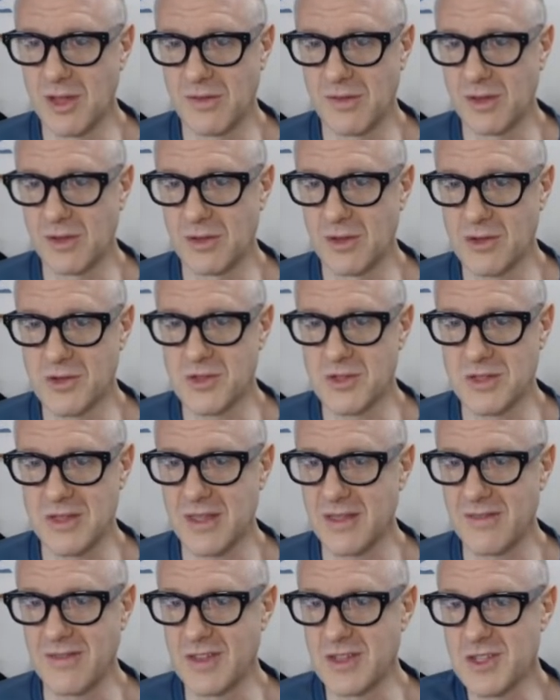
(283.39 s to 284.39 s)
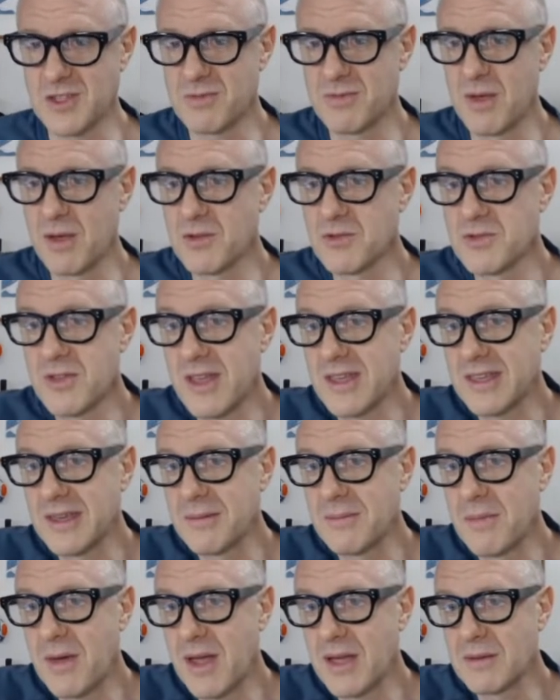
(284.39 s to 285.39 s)
if it looks, even smells like
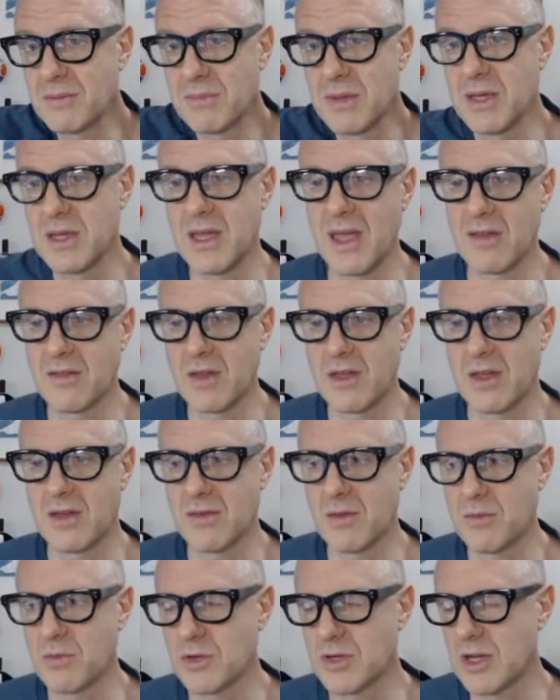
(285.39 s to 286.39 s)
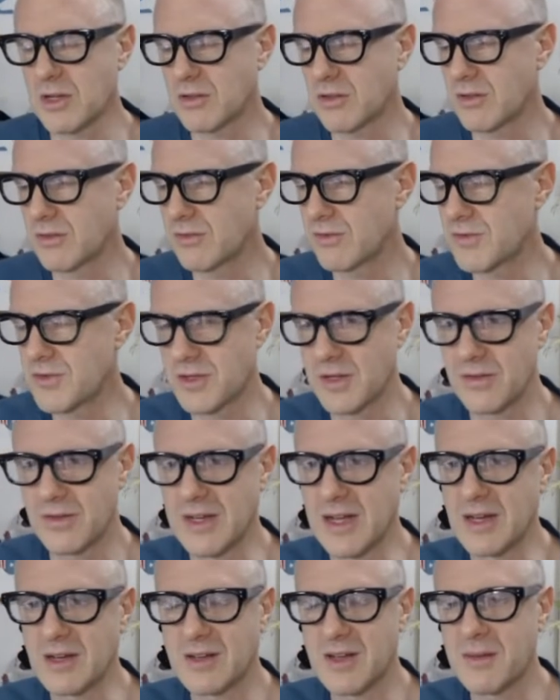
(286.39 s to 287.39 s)
it might be, have a productive sort of
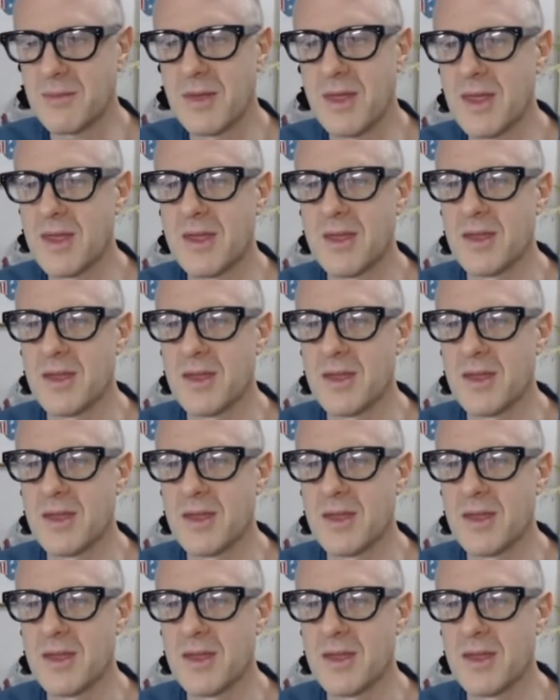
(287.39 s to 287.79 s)
an outcome,